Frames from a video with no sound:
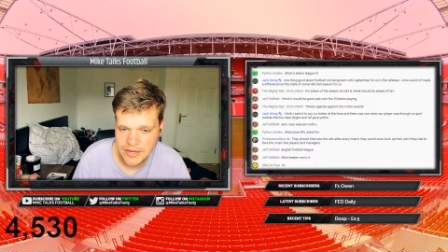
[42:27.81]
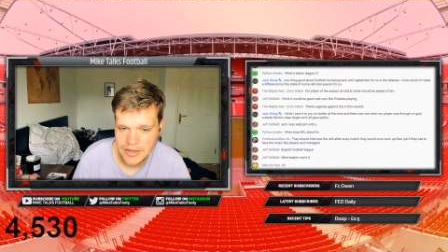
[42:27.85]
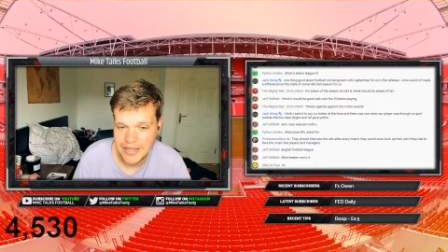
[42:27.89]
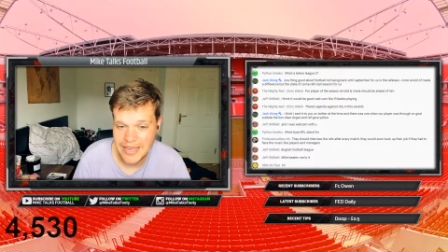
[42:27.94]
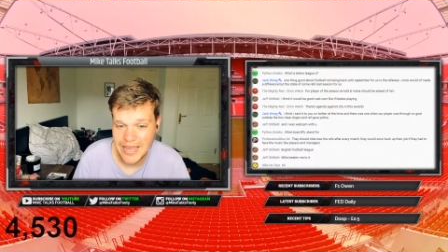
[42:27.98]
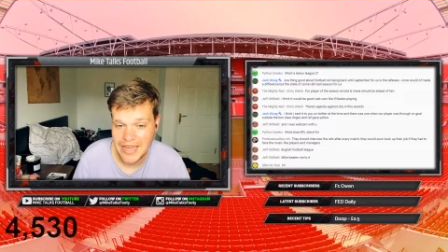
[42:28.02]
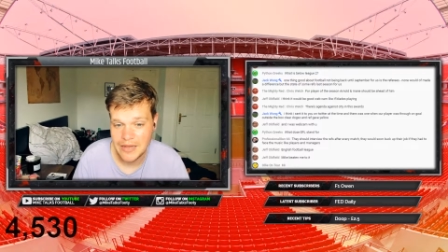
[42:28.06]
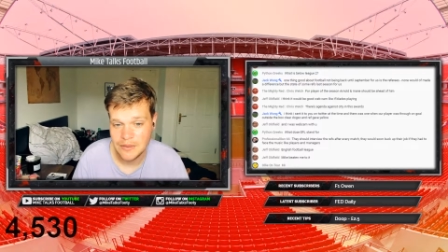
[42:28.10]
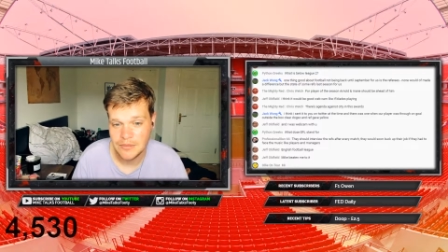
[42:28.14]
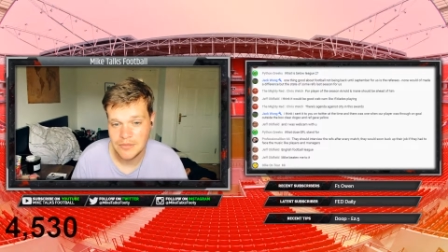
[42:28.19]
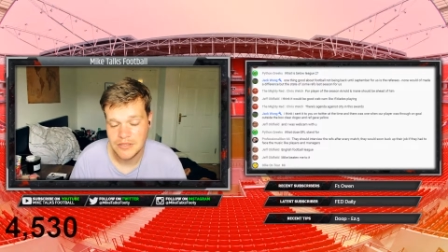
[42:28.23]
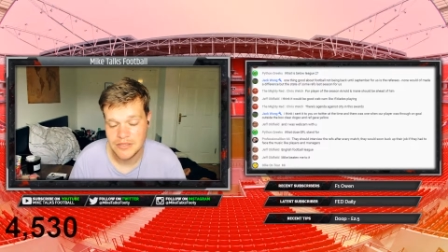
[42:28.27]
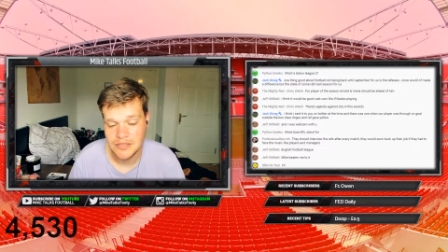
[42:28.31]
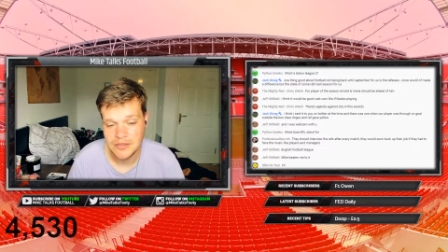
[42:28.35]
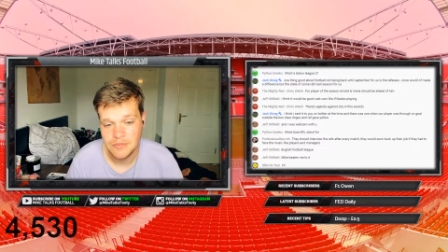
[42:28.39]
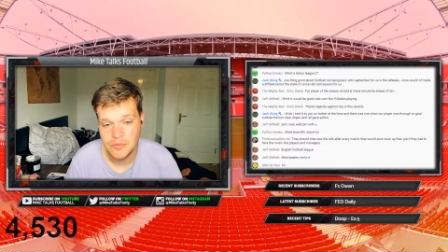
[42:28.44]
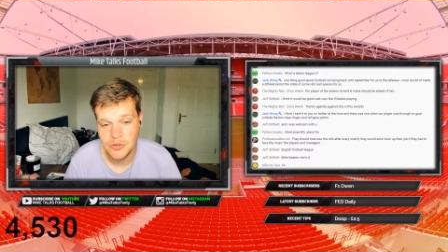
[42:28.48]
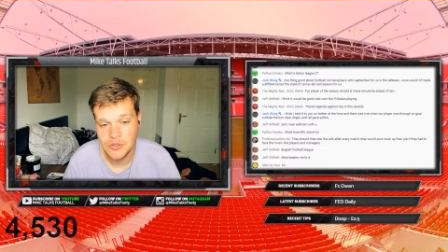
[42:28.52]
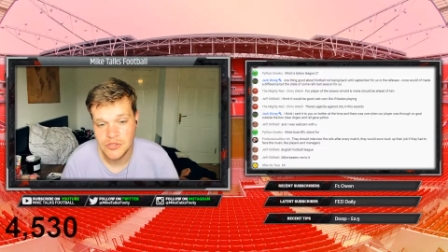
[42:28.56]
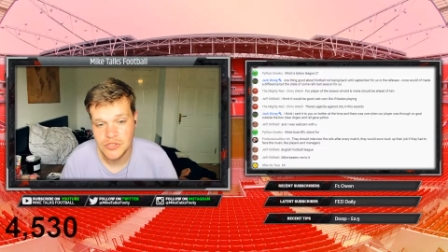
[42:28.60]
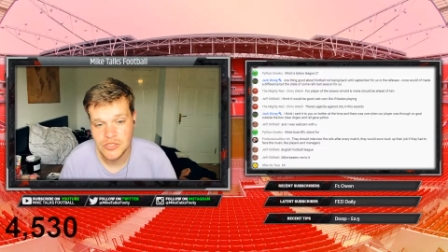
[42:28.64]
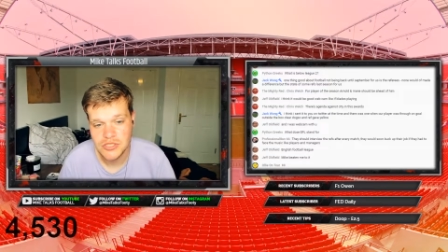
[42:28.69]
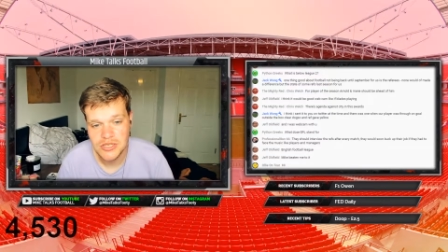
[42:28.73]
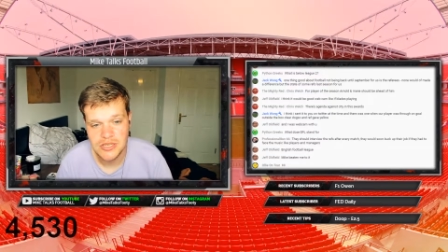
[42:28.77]
a game in the
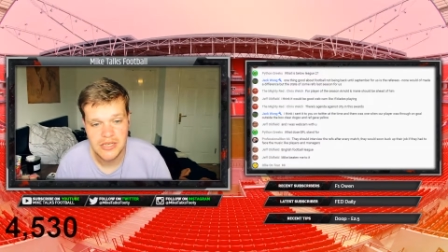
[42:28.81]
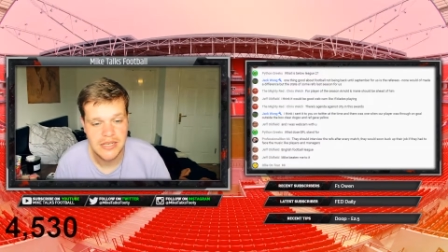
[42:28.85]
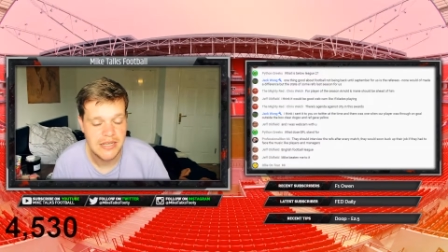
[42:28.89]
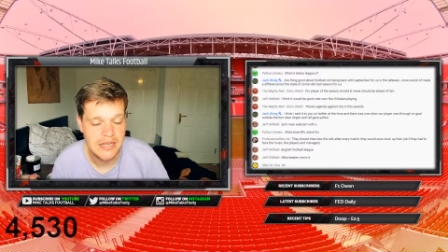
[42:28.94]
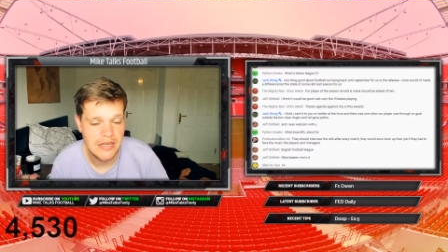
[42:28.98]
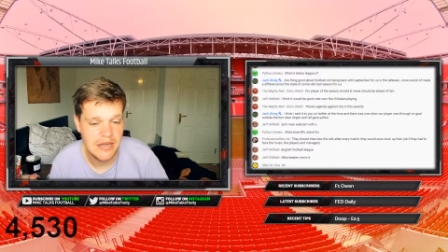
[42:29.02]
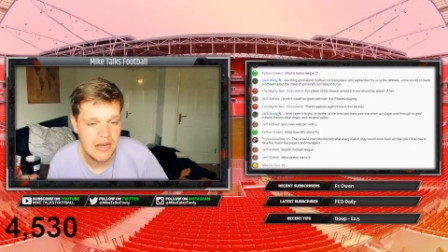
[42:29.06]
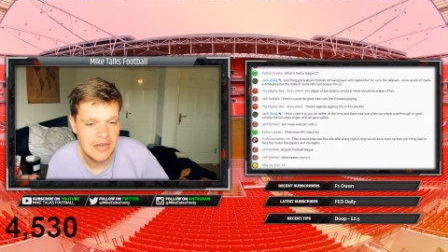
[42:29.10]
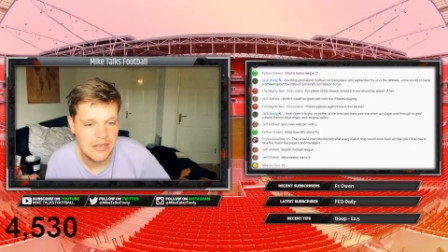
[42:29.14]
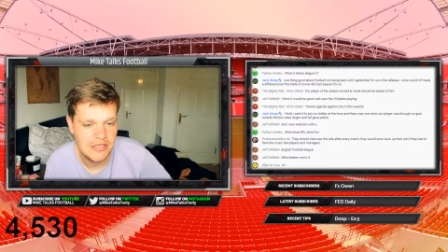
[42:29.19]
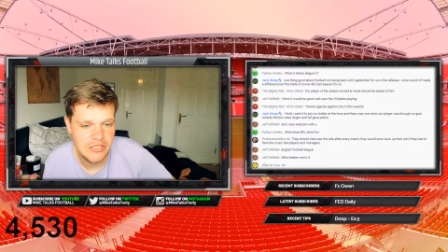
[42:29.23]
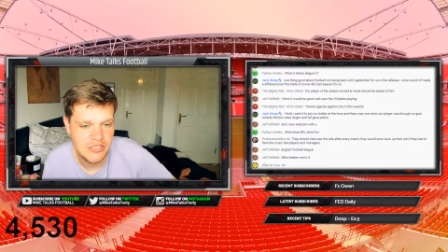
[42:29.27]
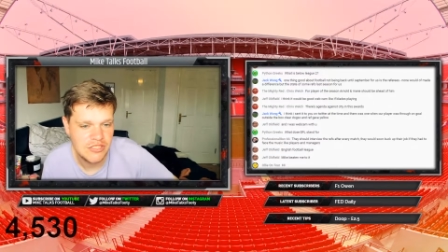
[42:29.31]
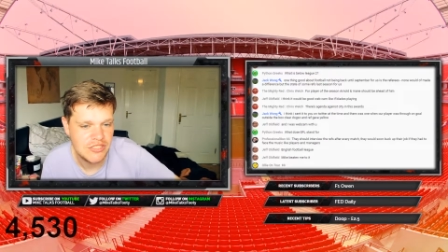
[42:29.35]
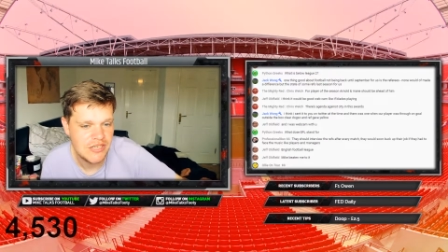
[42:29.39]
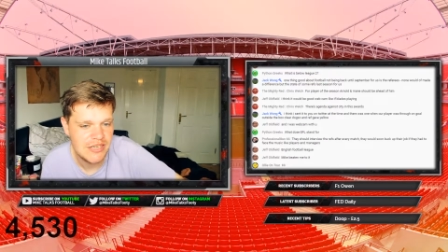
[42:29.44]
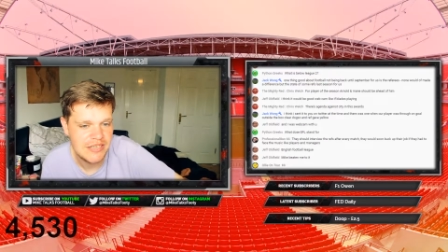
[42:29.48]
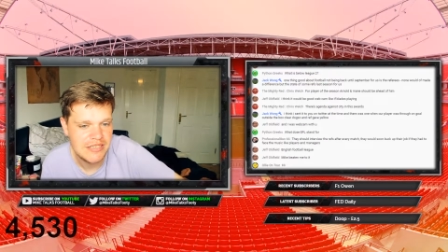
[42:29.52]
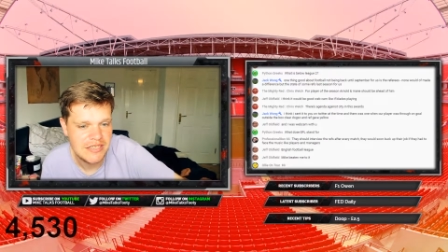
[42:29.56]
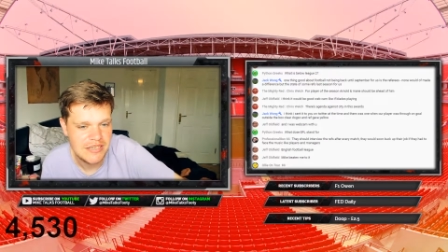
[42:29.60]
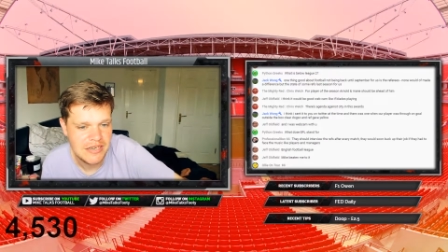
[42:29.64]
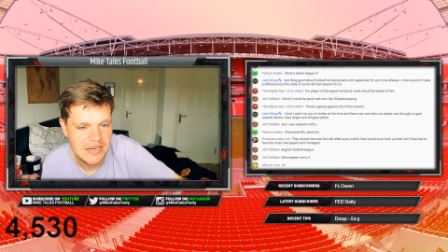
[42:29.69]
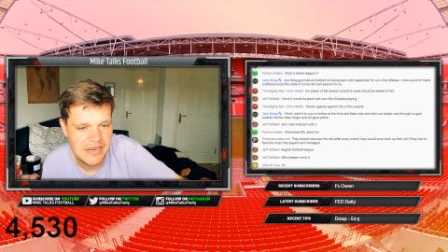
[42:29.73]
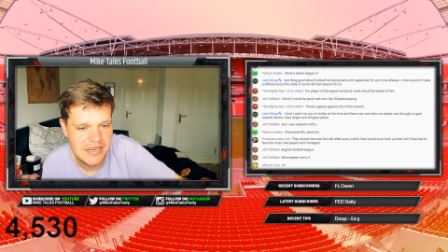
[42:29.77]
Bundesliga, and she
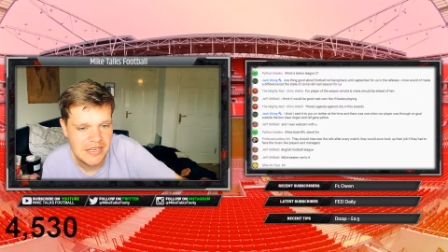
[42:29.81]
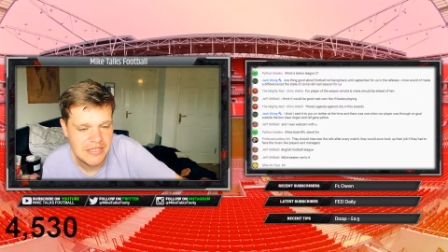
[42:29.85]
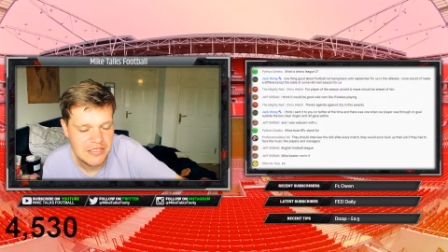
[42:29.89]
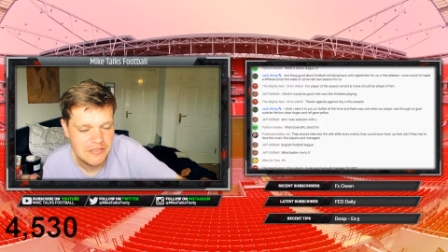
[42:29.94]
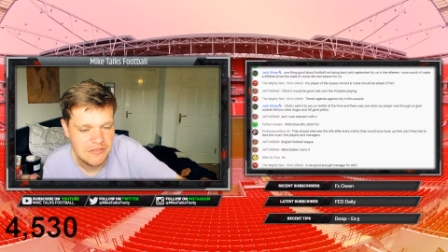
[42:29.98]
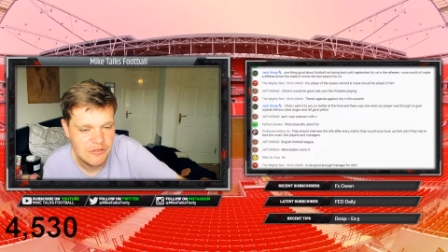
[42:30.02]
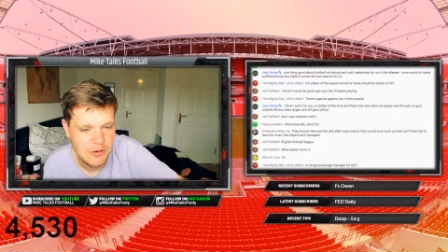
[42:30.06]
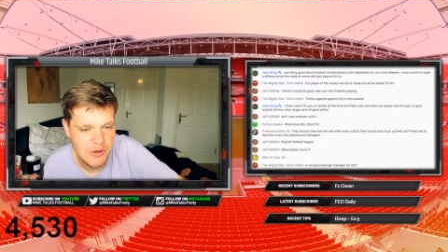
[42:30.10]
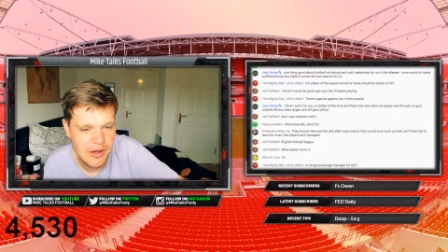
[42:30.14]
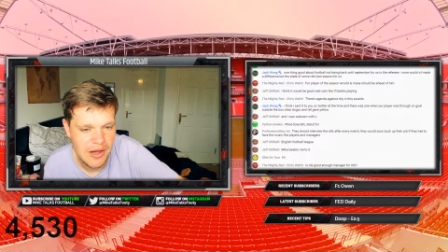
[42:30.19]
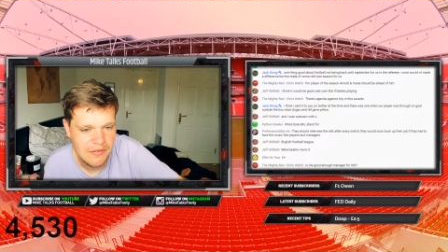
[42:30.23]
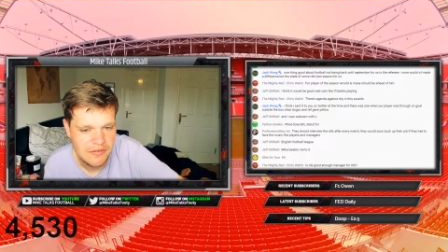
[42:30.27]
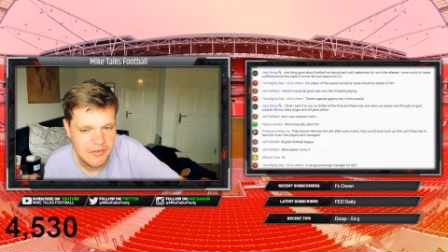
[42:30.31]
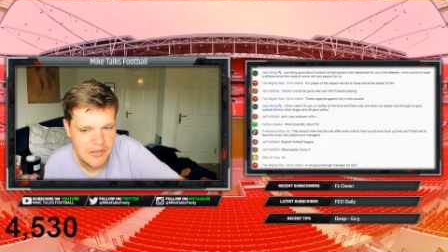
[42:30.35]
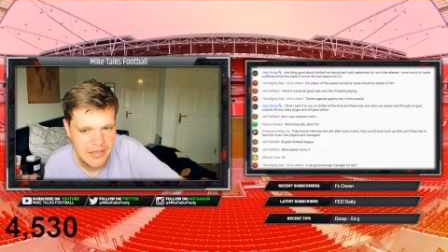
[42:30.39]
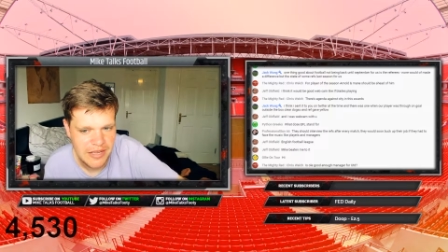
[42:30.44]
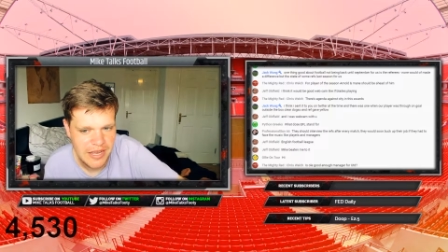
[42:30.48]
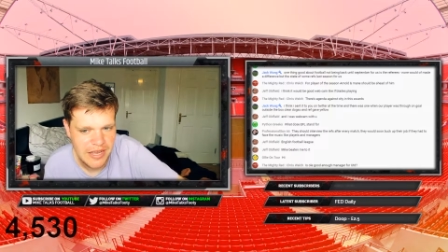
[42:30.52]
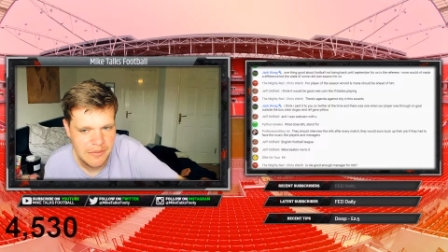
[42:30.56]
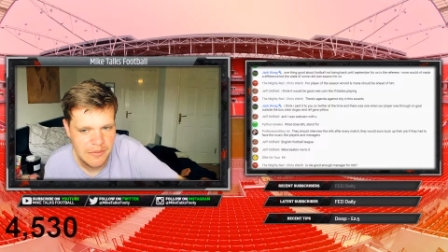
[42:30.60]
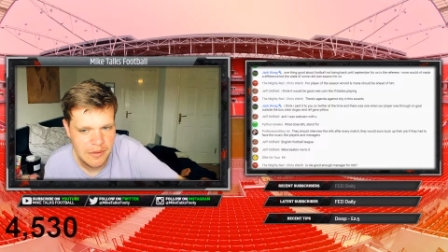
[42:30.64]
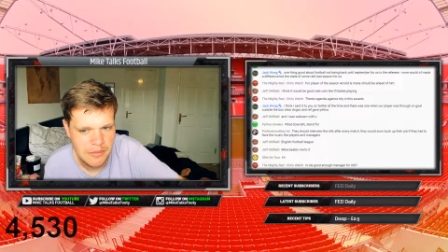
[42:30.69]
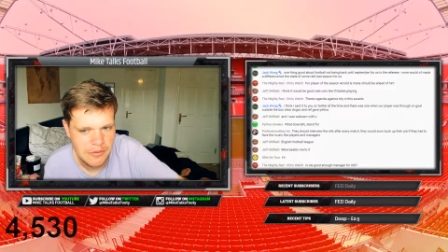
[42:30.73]
did an interview after the game.